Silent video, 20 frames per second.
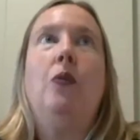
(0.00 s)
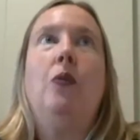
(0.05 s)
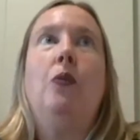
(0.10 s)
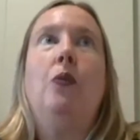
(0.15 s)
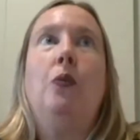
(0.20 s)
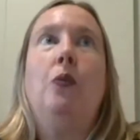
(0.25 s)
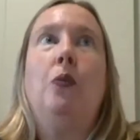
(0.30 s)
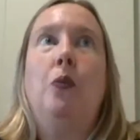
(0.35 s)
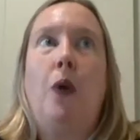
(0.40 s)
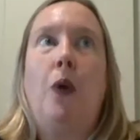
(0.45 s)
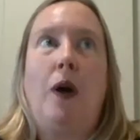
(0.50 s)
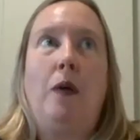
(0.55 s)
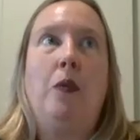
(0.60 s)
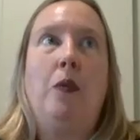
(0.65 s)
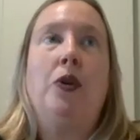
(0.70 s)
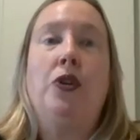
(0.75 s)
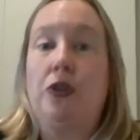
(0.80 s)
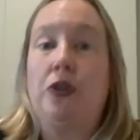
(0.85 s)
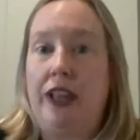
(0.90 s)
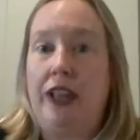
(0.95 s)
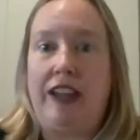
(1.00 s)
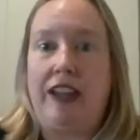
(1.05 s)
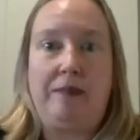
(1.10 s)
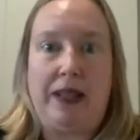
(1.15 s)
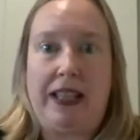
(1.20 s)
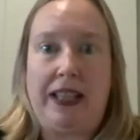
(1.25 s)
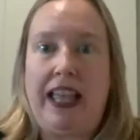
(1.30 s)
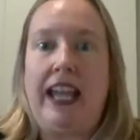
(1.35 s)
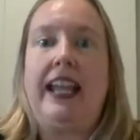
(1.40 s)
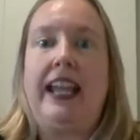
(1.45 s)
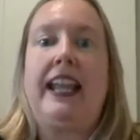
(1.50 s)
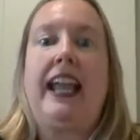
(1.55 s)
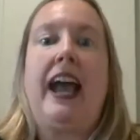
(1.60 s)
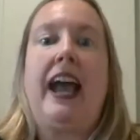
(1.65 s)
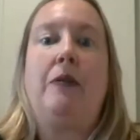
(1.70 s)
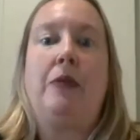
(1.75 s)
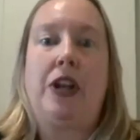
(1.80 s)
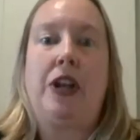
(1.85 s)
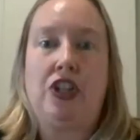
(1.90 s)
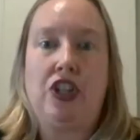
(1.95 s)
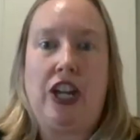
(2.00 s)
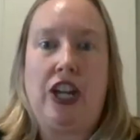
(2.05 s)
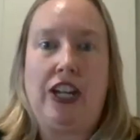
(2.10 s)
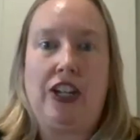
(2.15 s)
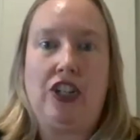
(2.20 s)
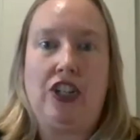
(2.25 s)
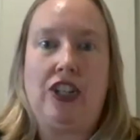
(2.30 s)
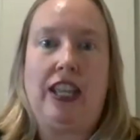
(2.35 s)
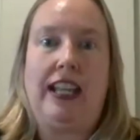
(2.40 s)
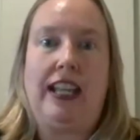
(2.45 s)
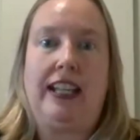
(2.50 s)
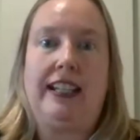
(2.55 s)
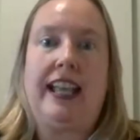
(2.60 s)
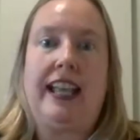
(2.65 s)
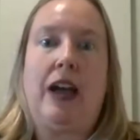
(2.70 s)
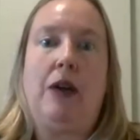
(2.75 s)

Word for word: what would your life be like? How would it change things?